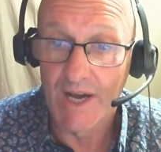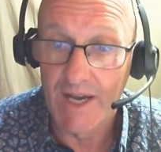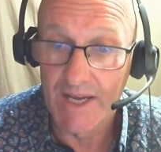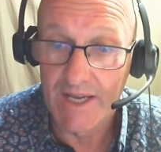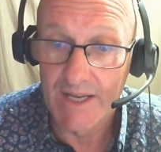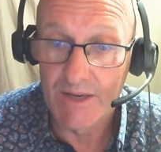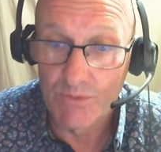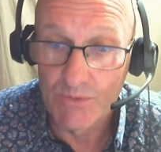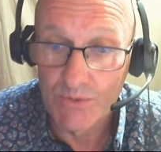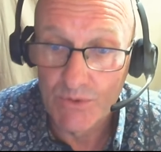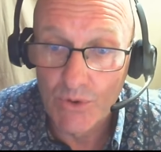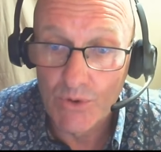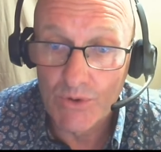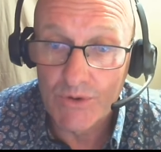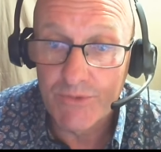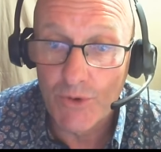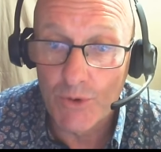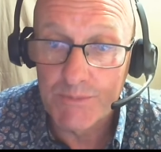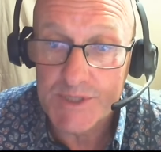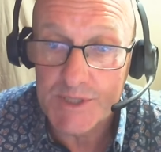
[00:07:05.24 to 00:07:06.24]
a law
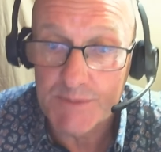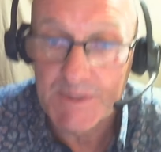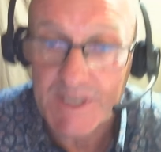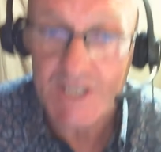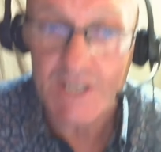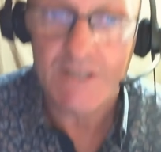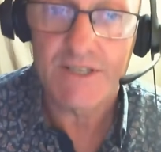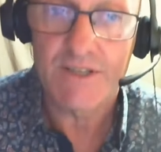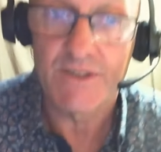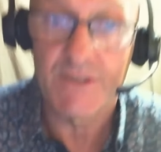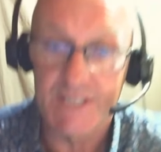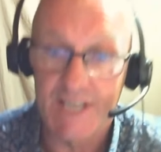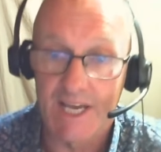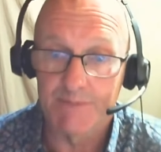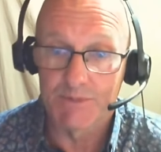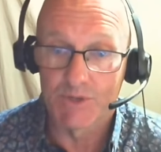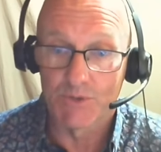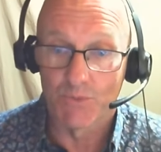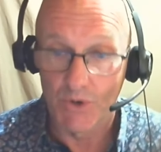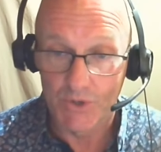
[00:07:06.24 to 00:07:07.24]
reform submissions, the
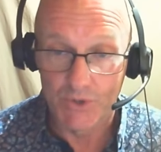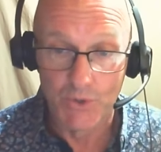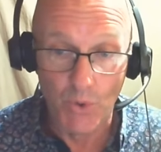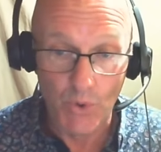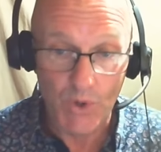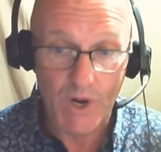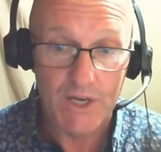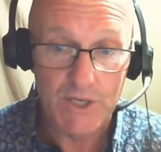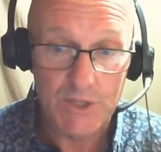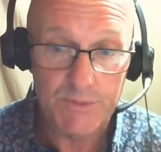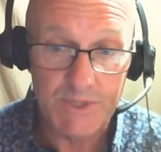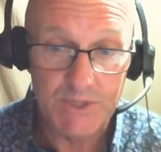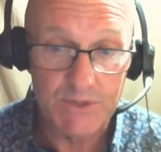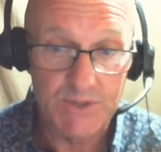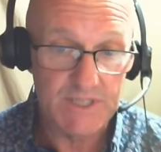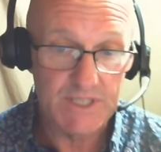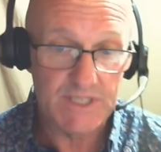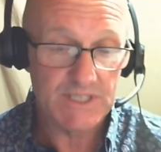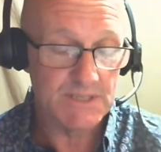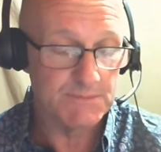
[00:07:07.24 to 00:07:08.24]
same as what you're going to be
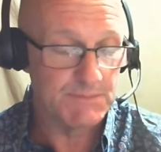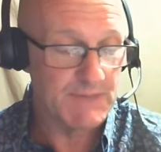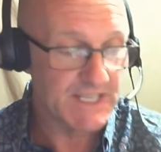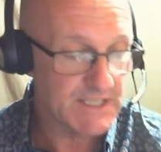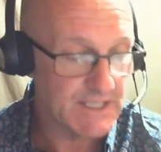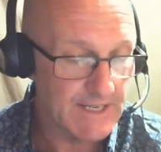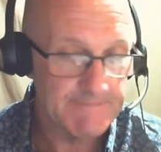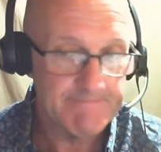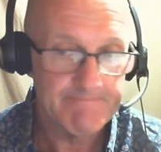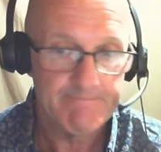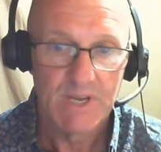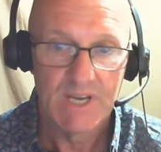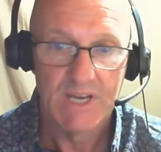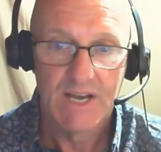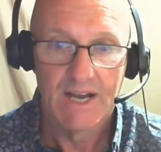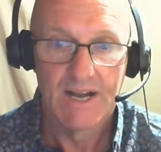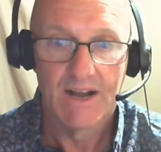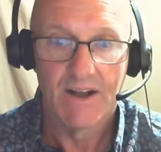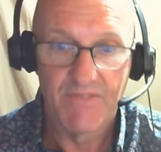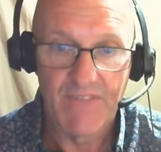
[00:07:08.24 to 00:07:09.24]
doing this semester.
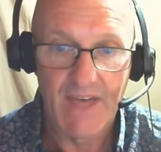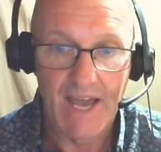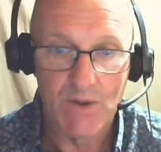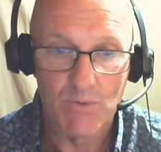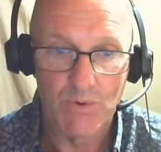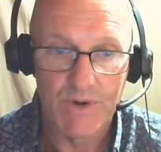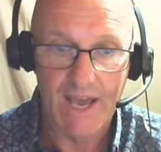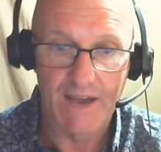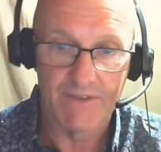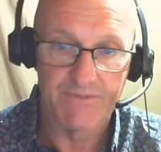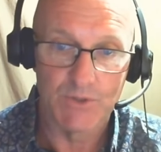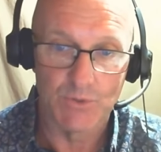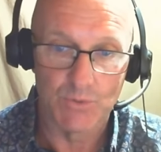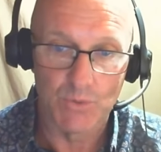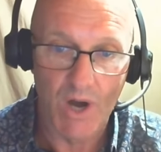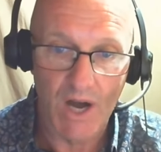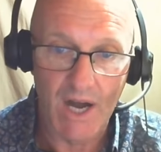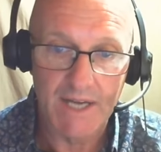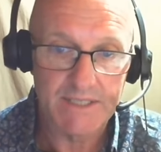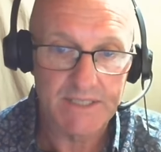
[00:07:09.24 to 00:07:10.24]
They would have to
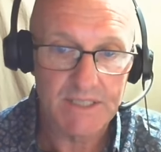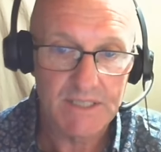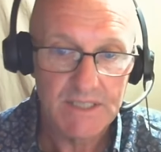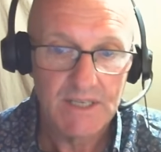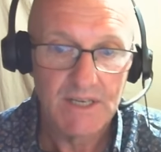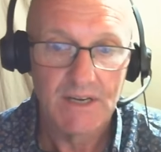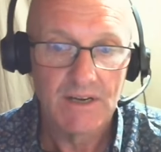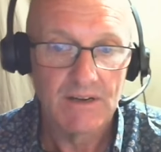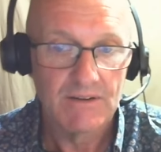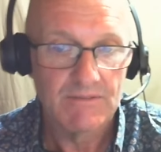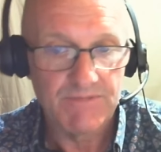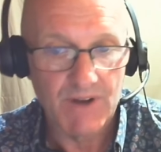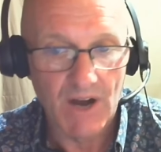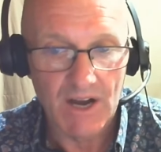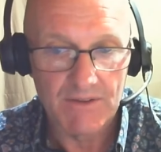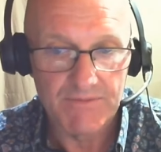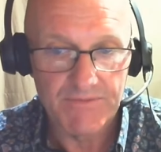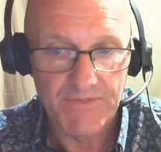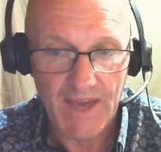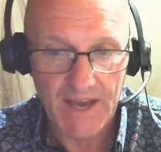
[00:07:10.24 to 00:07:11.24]
write
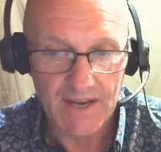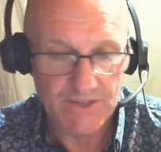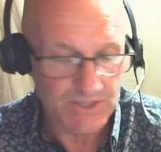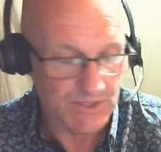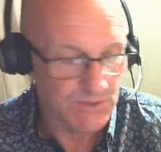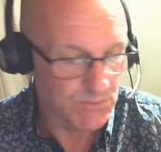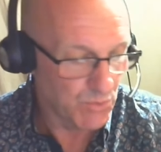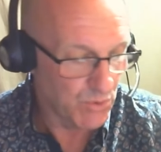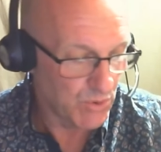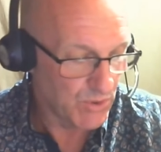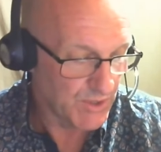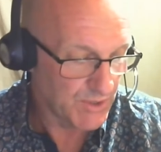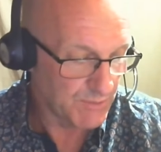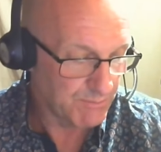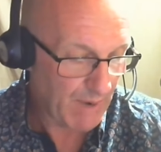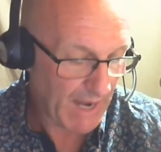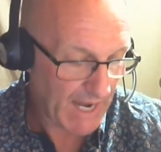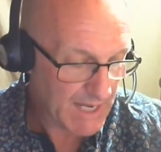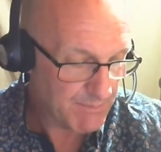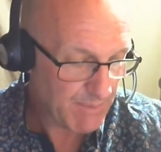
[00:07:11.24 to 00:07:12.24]
5,000 word
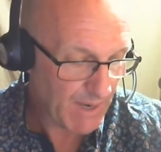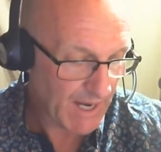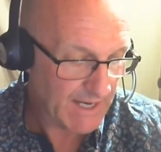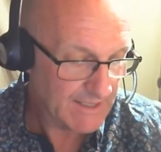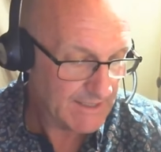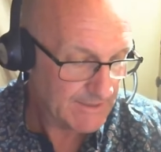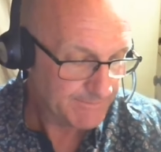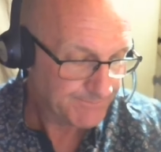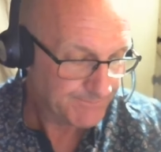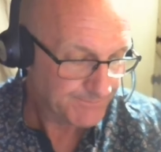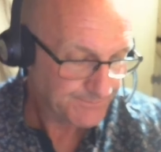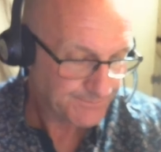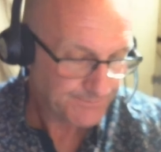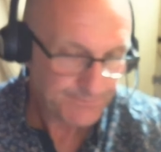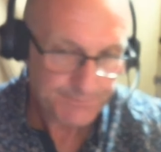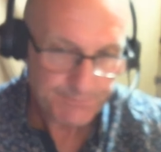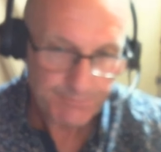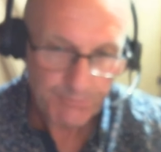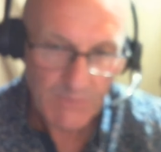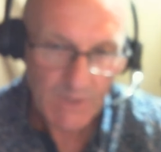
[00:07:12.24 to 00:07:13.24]
paper
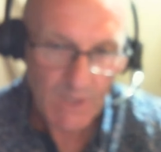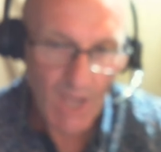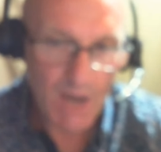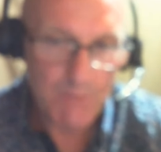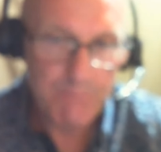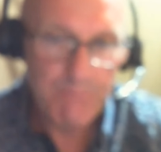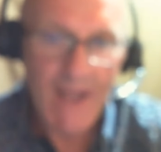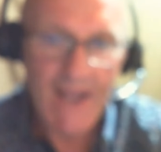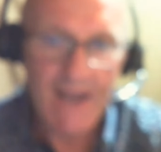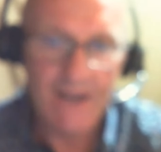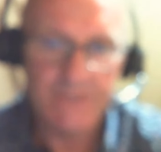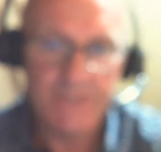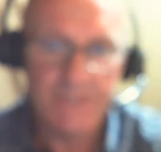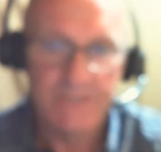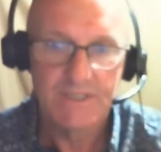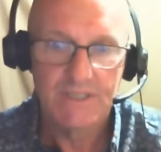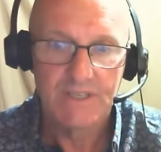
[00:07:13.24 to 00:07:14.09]
about